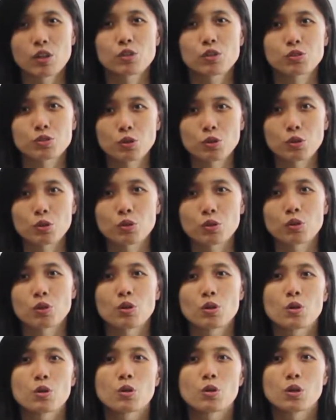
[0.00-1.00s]
So,
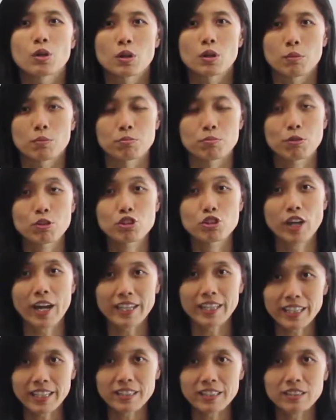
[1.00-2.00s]

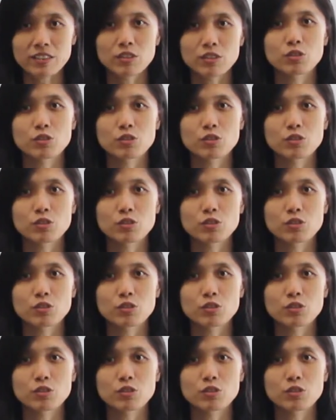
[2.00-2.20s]
project it